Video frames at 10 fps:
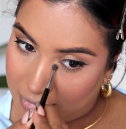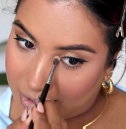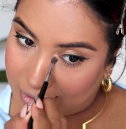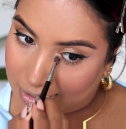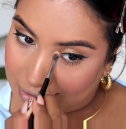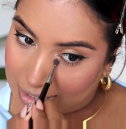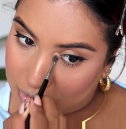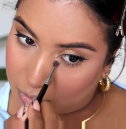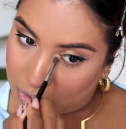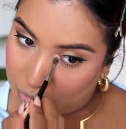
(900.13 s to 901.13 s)
mean that
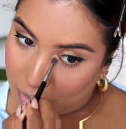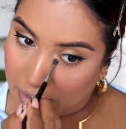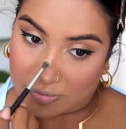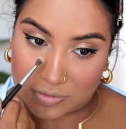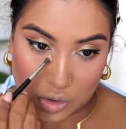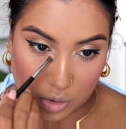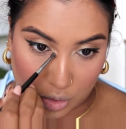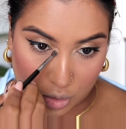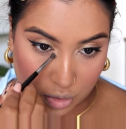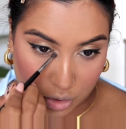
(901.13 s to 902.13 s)
that's what you have to
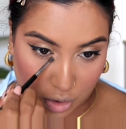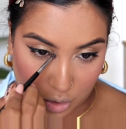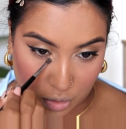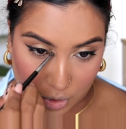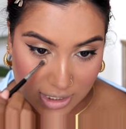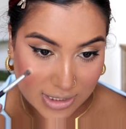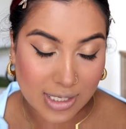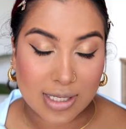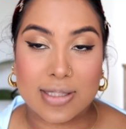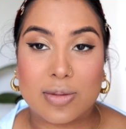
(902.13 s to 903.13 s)
use. You know, you can
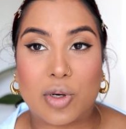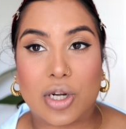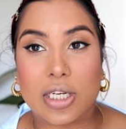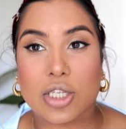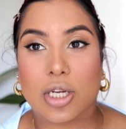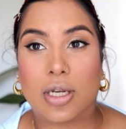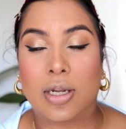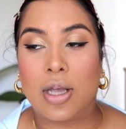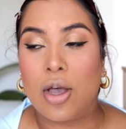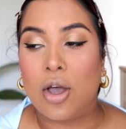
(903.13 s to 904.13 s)
take
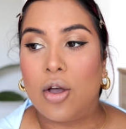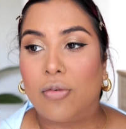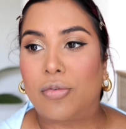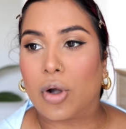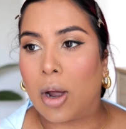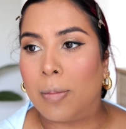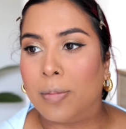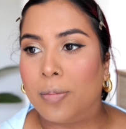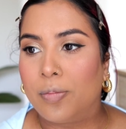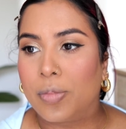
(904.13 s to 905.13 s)
inspiration
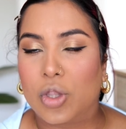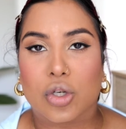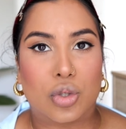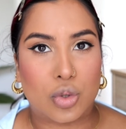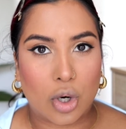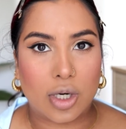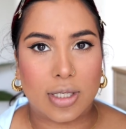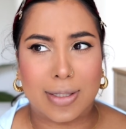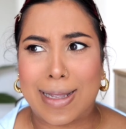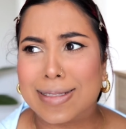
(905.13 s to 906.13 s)
from the
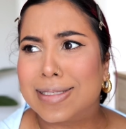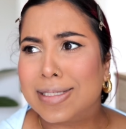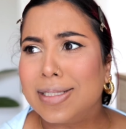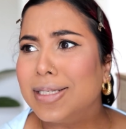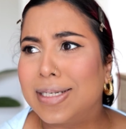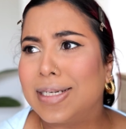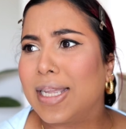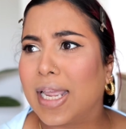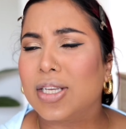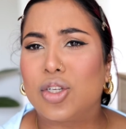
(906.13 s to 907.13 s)
tutorial and still
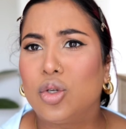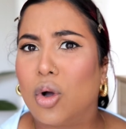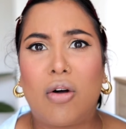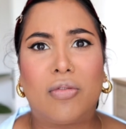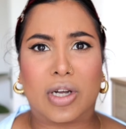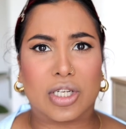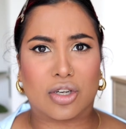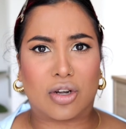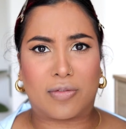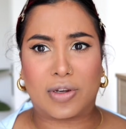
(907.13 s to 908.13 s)
create your
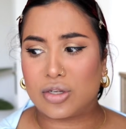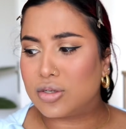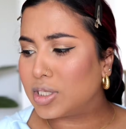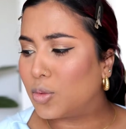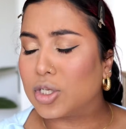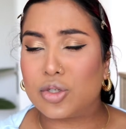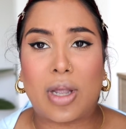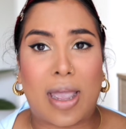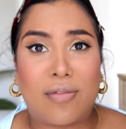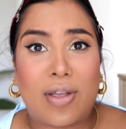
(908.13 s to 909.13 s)
version of it using what you
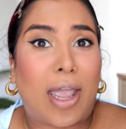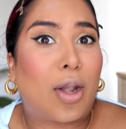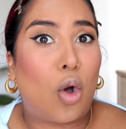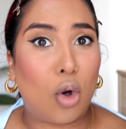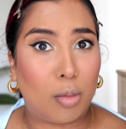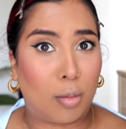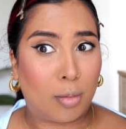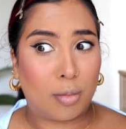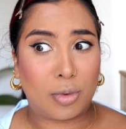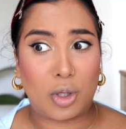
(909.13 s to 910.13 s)
have at home.
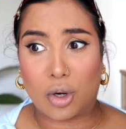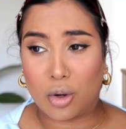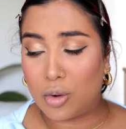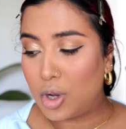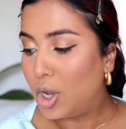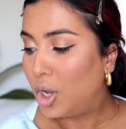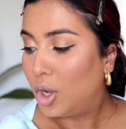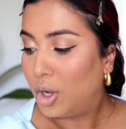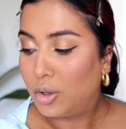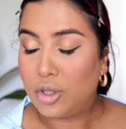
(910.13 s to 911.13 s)
You know,
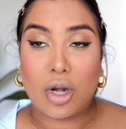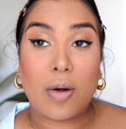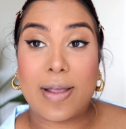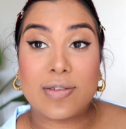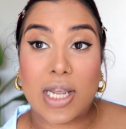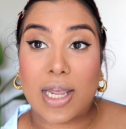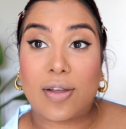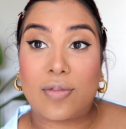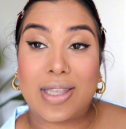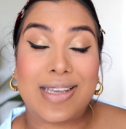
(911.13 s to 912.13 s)
you don't have to
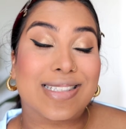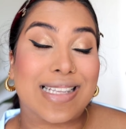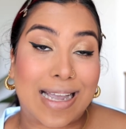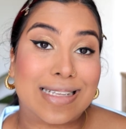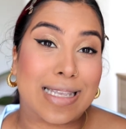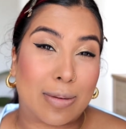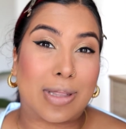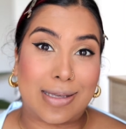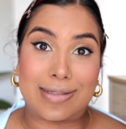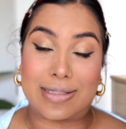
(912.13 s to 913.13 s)
have the exact same
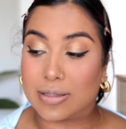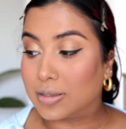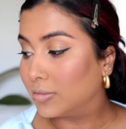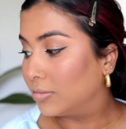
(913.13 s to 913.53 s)
things